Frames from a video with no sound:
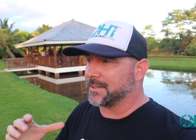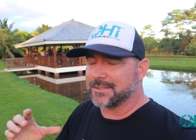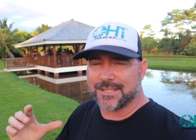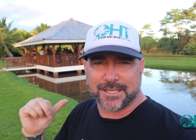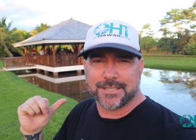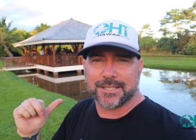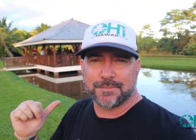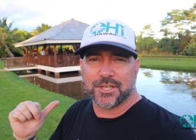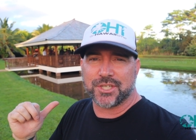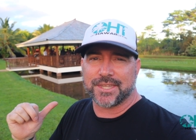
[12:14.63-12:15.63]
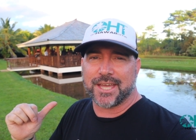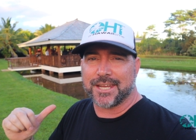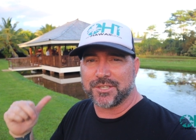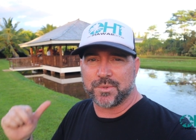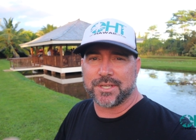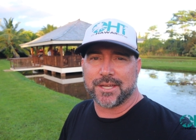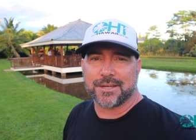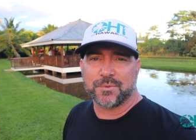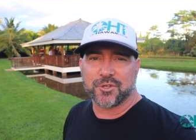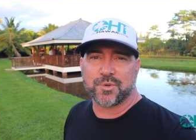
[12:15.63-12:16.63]
But he did mention that as we
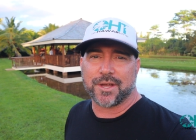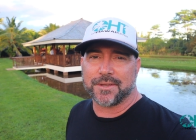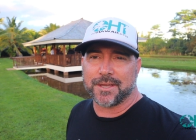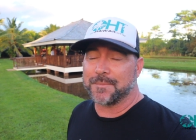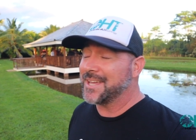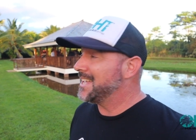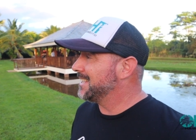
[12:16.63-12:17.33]
were driving up.